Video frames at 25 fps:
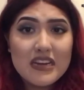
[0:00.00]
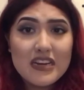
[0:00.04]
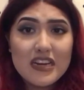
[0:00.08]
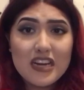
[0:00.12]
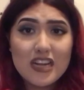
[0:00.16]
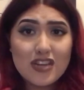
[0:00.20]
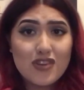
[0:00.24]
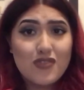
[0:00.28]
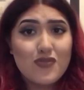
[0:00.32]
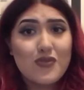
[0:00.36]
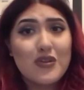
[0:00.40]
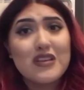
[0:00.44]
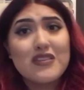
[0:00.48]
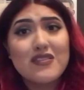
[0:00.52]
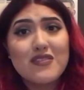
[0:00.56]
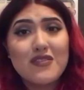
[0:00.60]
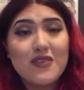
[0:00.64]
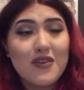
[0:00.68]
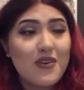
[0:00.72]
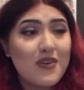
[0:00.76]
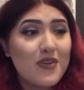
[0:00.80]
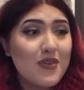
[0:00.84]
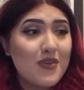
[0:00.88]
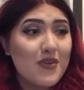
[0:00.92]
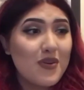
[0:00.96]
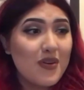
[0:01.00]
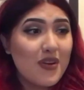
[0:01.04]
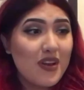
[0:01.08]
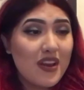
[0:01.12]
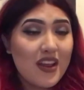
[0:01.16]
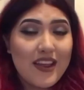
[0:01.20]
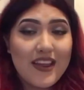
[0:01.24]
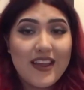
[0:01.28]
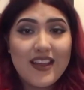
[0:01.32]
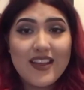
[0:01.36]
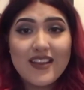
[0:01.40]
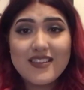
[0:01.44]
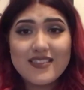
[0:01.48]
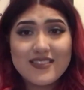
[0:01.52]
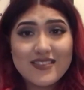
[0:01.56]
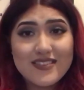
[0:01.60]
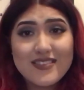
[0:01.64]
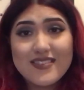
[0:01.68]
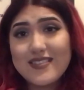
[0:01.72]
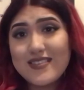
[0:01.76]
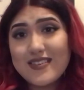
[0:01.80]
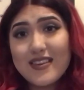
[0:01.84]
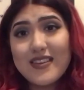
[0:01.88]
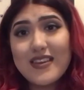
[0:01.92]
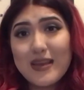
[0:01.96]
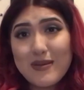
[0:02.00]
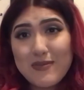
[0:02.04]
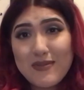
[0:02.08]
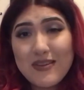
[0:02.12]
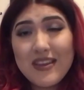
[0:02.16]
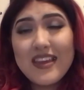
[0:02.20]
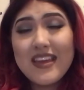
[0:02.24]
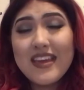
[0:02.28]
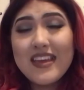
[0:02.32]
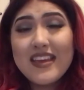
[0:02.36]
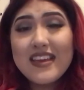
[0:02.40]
a dress on, or, like, just, you get me?